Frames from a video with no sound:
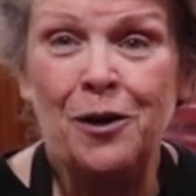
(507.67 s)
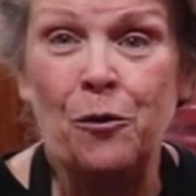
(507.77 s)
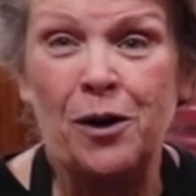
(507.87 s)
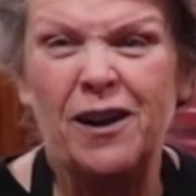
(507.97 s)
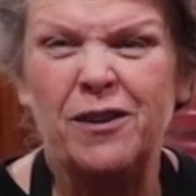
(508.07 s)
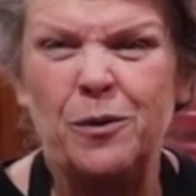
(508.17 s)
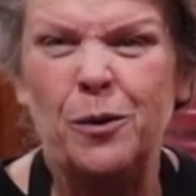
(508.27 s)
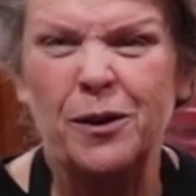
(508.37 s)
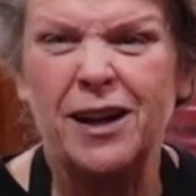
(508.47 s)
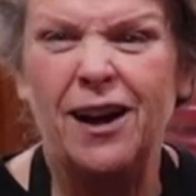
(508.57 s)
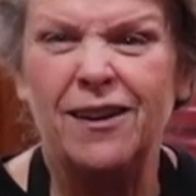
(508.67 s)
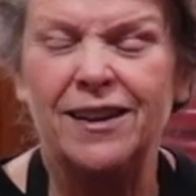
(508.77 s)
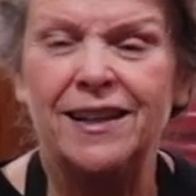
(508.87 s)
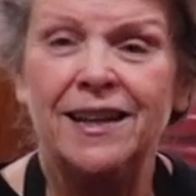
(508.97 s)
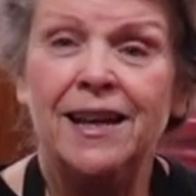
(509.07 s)
whatever you want to
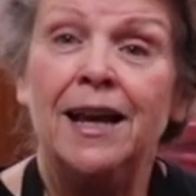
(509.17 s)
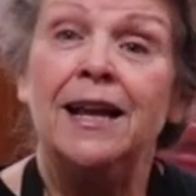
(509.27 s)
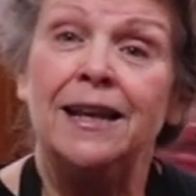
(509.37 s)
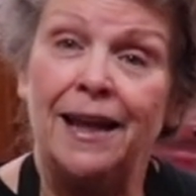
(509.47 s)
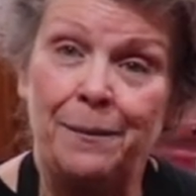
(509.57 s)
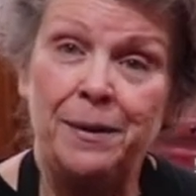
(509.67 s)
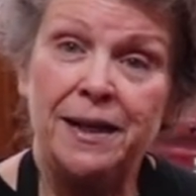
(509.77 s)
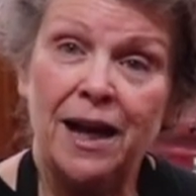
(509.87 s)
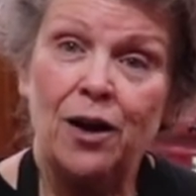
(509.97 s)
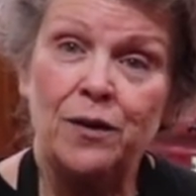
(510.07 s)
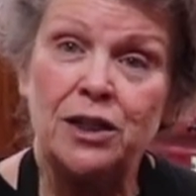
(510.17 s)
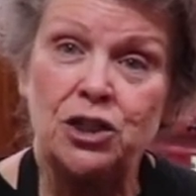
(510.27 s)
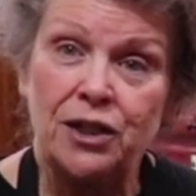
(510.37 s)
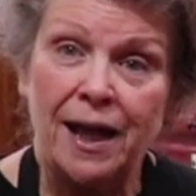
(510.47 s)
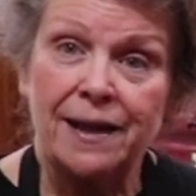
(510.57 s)
call it. Let me know
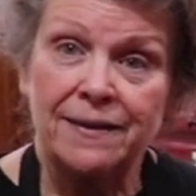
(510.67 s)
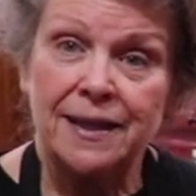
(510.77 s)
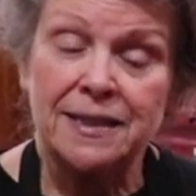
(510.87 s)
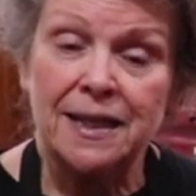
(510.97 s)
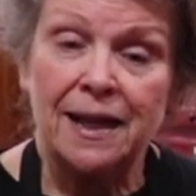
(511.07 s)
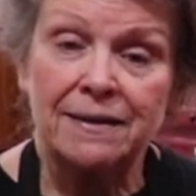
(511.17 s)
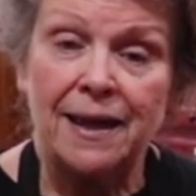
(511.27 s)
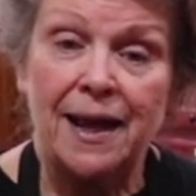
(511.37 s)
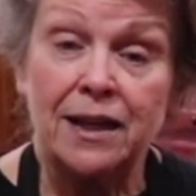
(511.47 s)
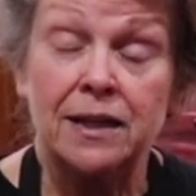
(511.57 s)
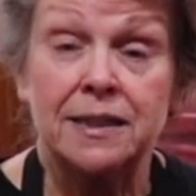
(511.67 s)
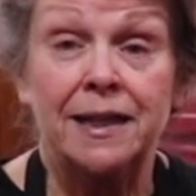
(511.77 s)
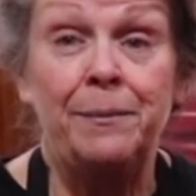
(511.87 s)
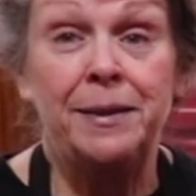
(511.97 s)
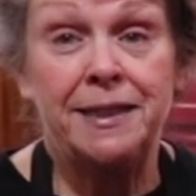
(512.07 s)
that you like things like that because
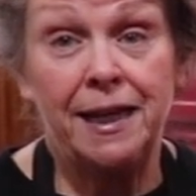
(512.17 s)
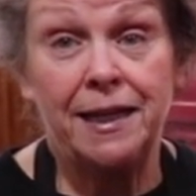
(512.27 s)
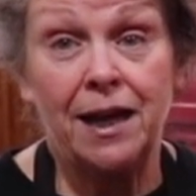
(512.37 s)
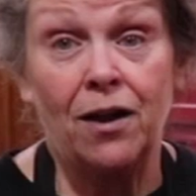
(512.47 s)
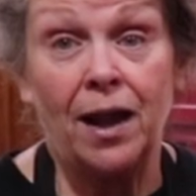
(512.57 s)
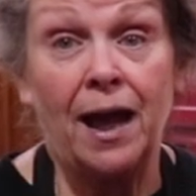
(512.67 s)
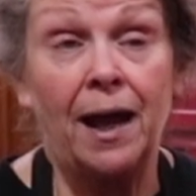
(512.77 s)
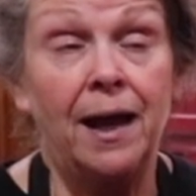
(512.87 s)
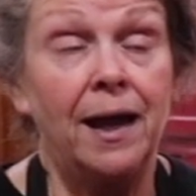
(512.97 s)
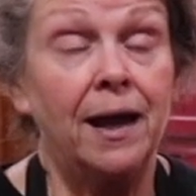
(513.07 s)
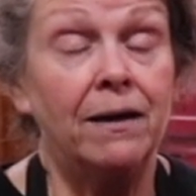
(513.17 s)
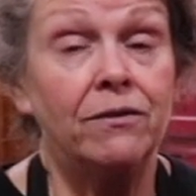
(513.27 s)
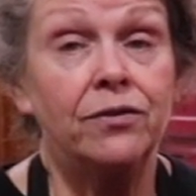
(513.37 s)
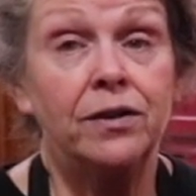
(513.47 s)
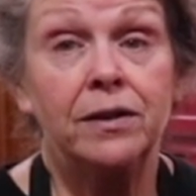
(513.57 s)
let me tell y'all, I
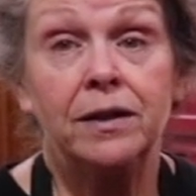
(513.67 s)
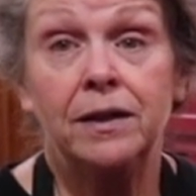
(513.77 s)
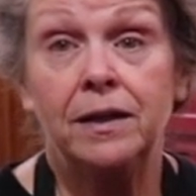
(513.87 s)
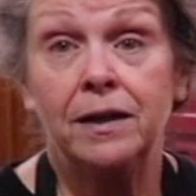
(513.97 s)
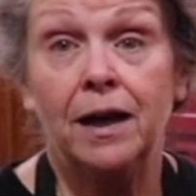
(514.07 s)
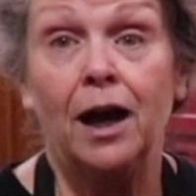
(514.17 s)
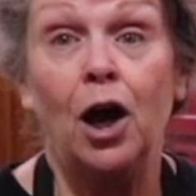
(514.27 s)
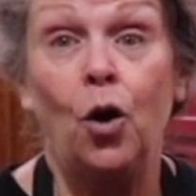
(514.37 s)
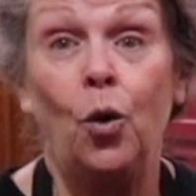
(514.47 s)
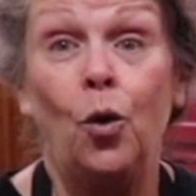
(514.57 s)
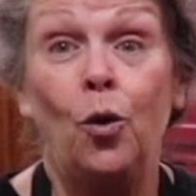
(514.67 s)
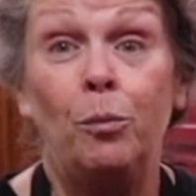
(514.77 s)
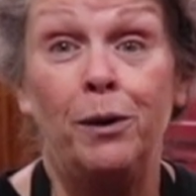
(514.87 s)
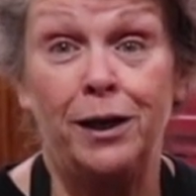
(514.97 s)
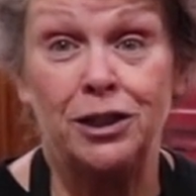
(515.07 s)
have a whole
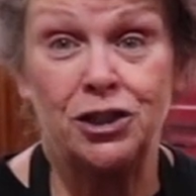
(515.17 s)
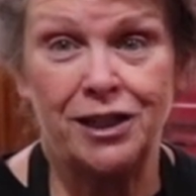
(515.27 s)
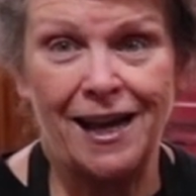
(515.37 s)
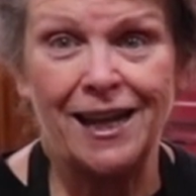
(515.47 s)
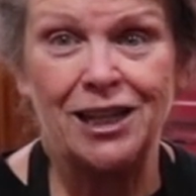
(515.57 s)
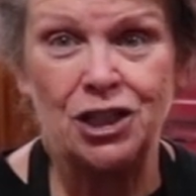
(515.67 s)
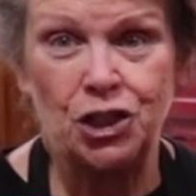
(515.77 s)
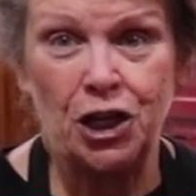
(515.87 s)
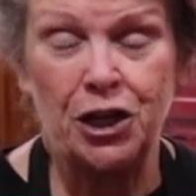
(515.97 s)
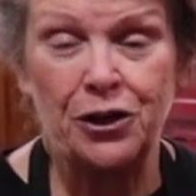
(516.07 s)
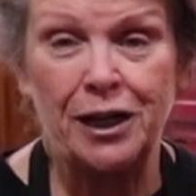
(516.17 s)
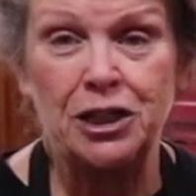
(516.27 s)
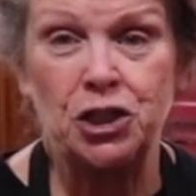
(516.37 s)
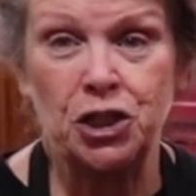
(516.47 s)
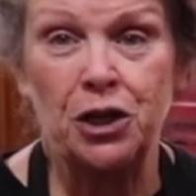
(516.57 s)
bunch that I can share
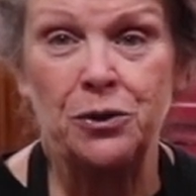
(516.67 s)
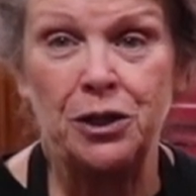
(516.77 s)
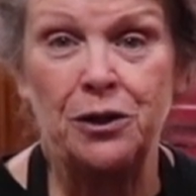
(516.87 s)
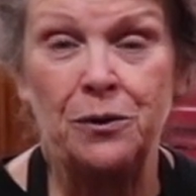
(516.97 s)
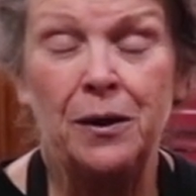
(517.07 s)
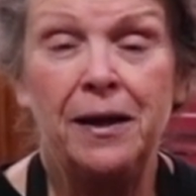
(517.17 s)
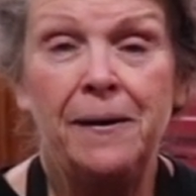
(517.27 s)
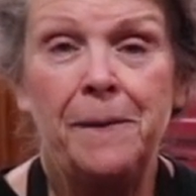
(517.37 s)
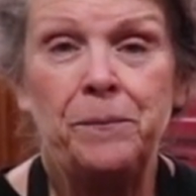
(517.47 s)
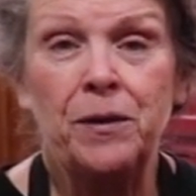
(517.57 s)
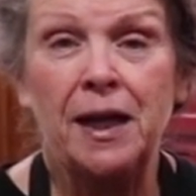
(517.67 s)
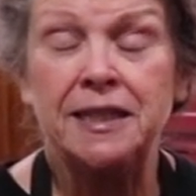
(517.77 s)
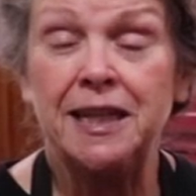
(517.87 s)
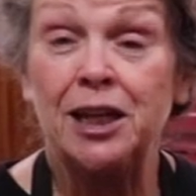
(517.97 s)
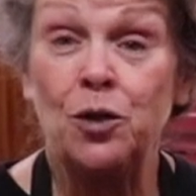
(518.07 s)
and show you
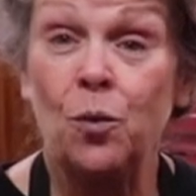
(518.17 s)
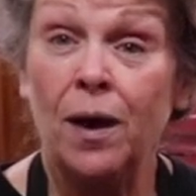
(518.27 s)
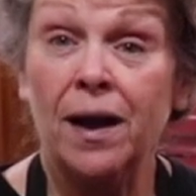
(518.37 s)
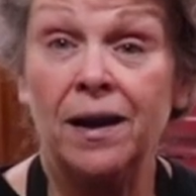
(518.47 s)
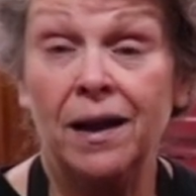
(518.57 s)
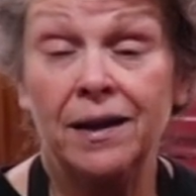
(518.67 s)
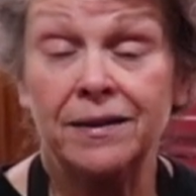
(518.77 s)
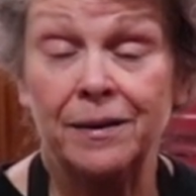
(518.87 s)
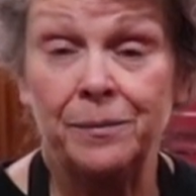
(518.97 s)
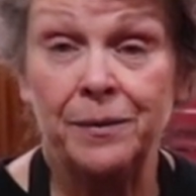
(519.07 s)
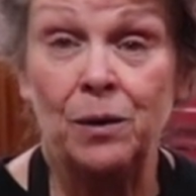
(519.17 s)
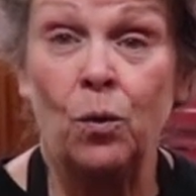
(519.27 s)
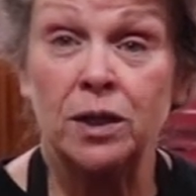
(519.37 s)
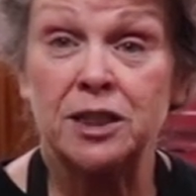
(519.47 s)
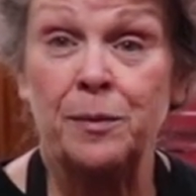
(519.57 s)
and tell you why I like them and
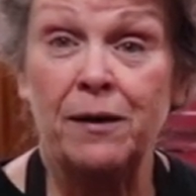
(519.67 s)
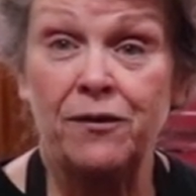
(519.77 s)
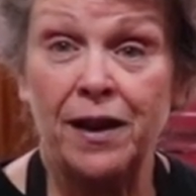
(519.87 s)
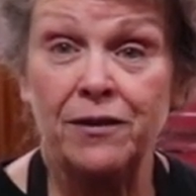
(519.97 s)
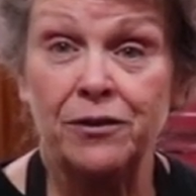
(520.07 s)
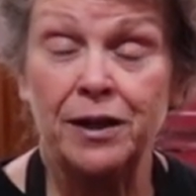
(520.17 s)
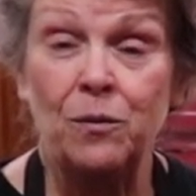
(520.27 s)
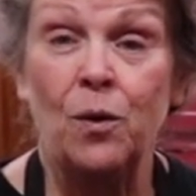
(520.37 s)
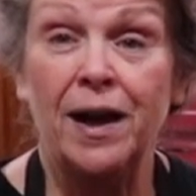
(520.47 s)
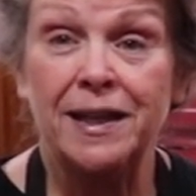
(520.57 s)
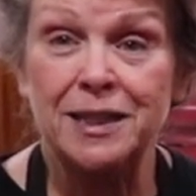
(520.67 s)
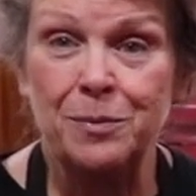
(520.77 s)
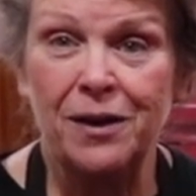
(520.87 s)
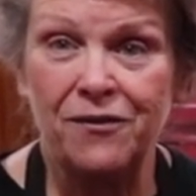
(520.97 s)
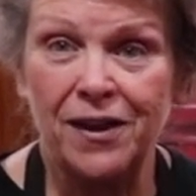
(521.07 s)
what's my favorite and why it's
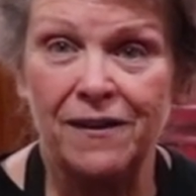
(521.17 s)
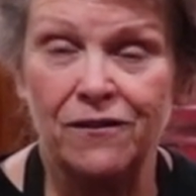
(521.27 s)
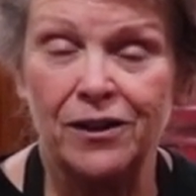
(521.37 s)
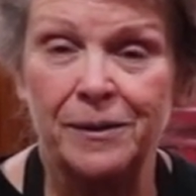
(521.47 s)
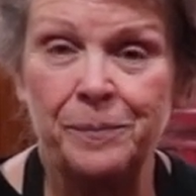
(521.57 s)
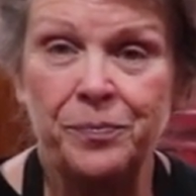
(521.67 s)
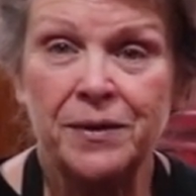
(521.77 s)
my favorite.